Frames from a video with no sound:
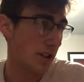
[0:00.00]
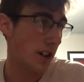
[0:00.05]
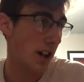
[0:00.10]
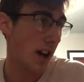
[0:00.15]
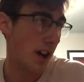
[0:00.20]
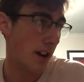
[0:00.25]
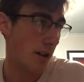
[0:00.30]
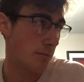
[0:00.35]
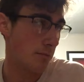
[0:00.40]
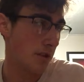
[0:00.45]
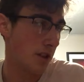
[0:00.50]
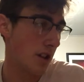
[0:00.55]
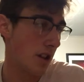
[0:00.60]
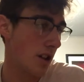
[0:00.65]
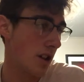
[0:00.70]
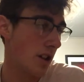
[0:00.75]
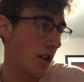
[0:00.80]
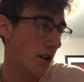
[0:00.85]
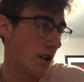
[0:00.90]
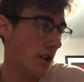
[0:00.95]
times
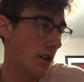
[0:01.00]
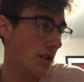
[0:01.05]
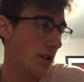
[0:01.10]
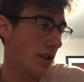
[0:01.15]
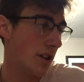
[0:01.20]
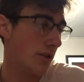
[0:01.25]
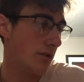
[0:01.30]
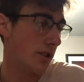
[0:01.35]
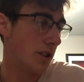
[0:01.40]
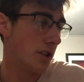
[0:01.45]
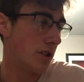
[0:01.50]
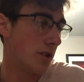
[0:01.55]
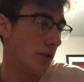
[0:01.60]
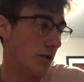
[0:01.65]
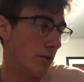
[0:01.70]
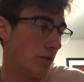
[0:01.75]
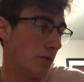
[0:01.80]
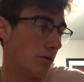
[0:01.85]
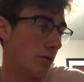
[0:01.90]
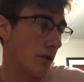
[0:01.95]

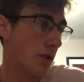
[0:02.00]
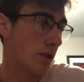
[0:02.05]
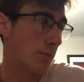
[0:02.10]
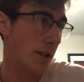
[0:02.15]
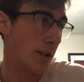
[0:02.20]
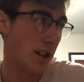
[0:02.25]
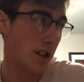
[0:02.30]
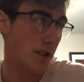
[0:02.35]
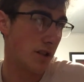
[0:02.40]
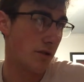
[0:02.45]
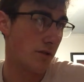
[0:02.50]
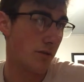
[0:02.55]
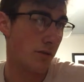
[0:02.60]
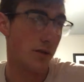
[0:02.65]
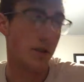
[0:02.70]
72, which is my